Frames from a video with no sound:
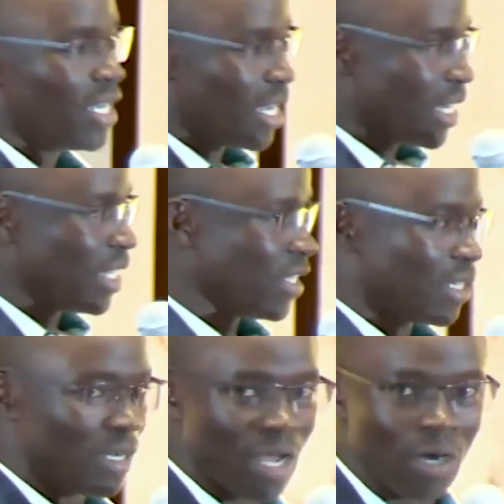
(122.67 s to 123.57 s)
and
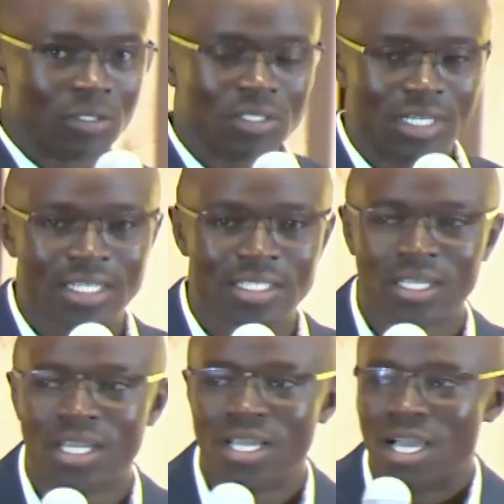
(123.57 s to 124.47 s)
Nigeria now, right?
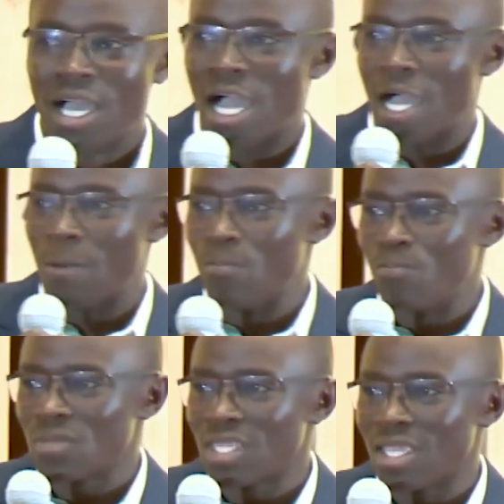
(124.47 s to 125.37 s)
And
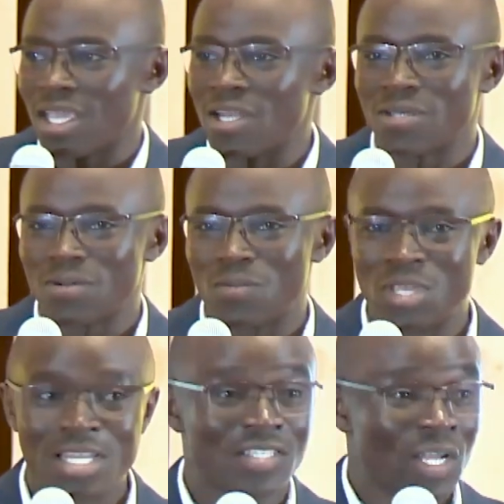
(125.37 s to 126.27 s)

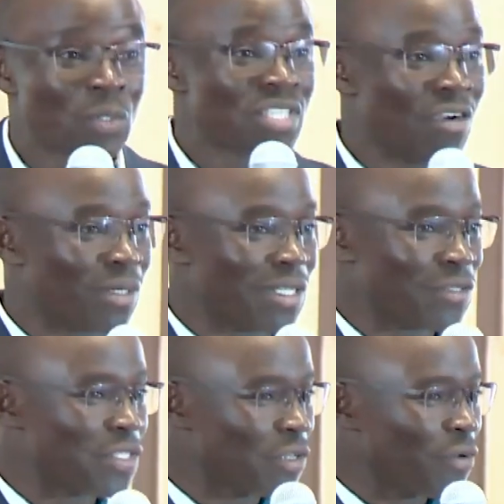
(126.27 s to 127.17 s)
media is now suffering. So
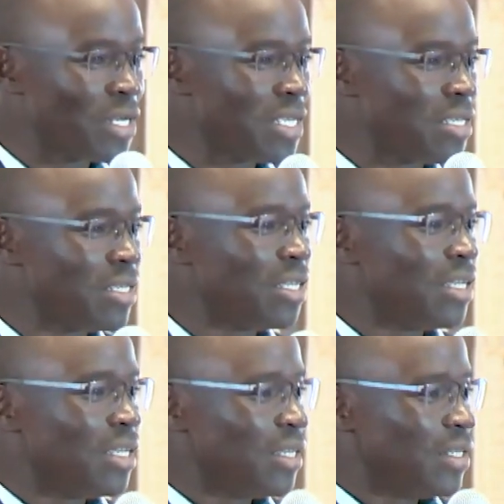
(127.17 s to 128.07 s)
it's a very
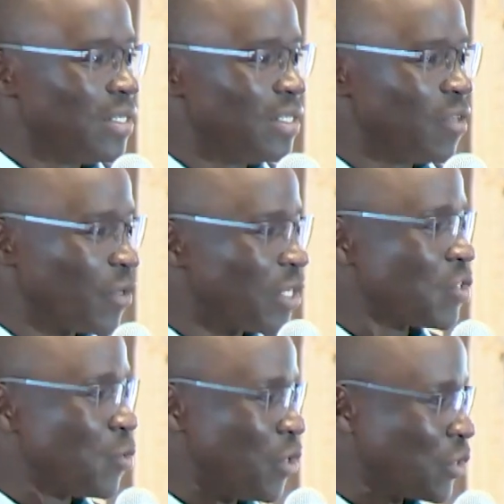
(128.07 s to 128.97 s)
difficult
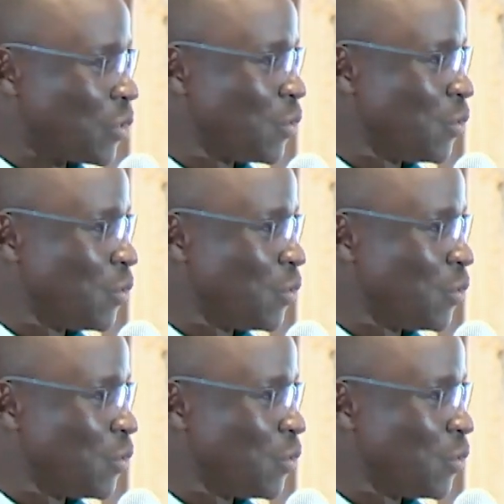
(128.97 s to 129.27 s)
situation to